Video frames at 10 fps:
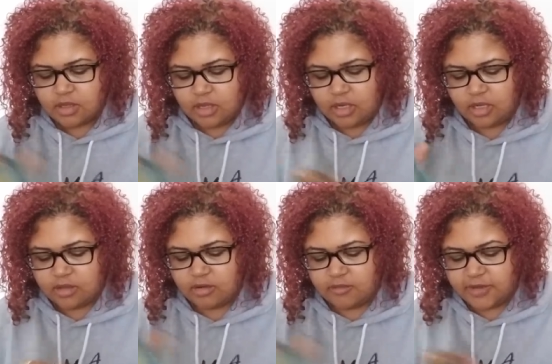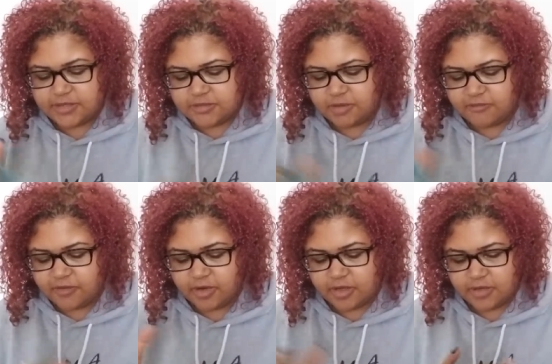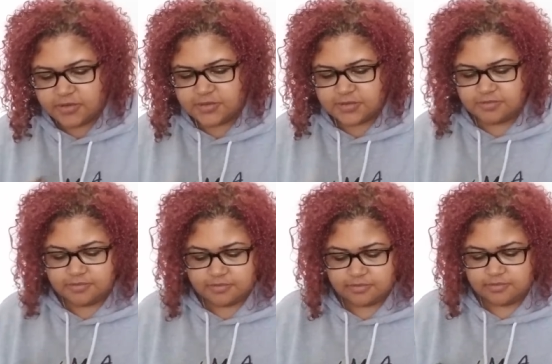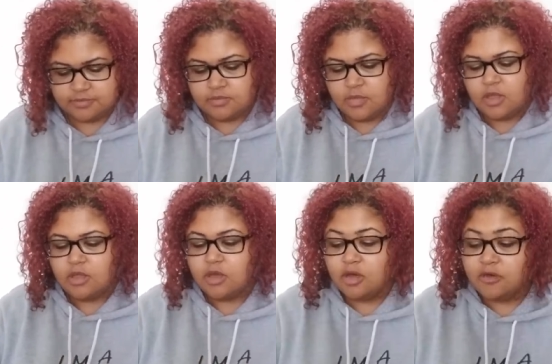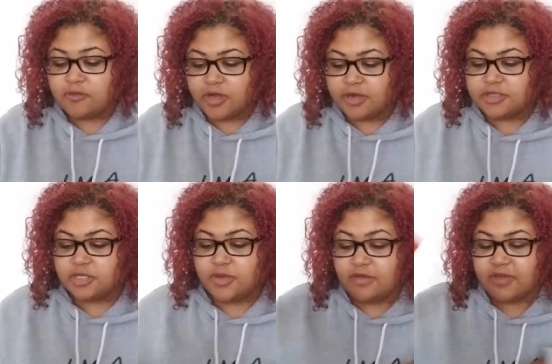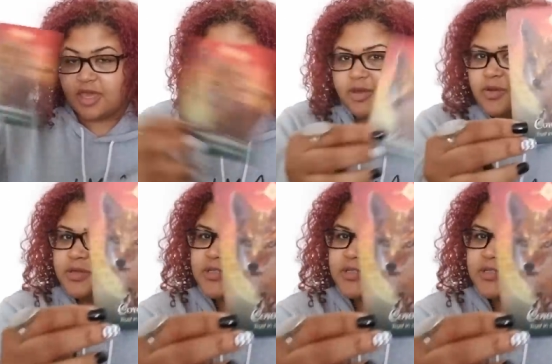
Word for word: Any other advice for my Virgos? Overall energy, we have Coyote